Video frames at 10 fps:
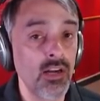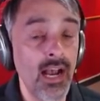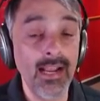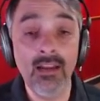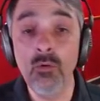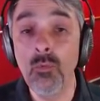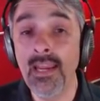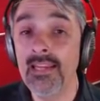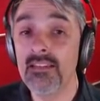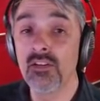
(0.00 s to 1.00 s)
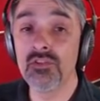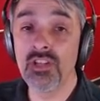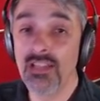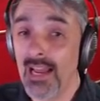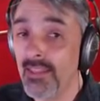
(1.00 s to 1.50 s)
I gotta wait till
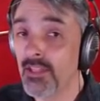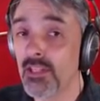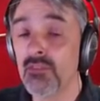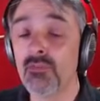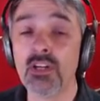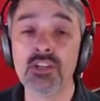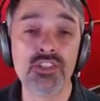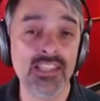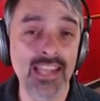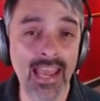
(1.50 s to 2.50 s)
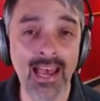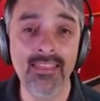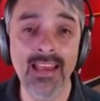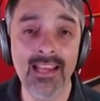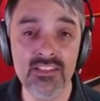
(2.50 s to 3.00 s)
July thirty-first. Yeah,
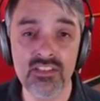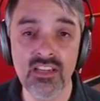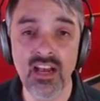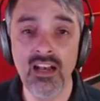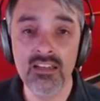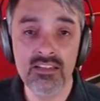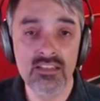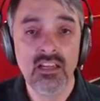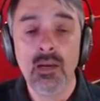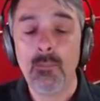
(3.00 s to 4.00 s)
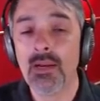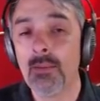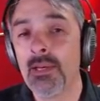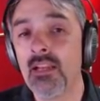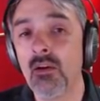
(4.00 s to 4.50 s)
that sucks, but I'm
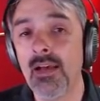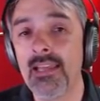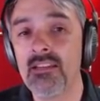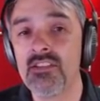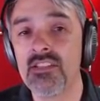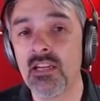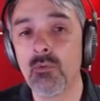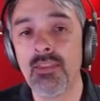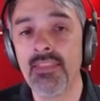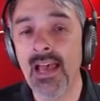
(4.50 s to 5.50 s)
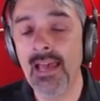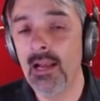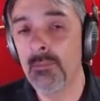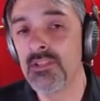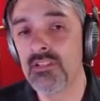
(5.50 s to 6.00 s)
gonna go ahead and stick with that.
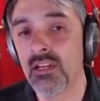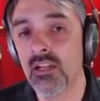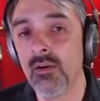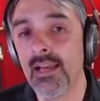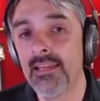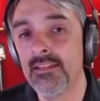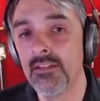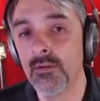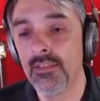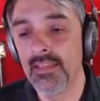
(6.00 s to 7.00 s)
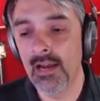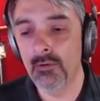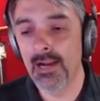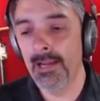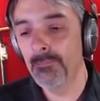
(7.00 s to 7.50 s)
I'm just gonna go ahead and deal with that,
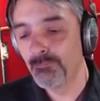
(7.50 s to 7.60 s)
right?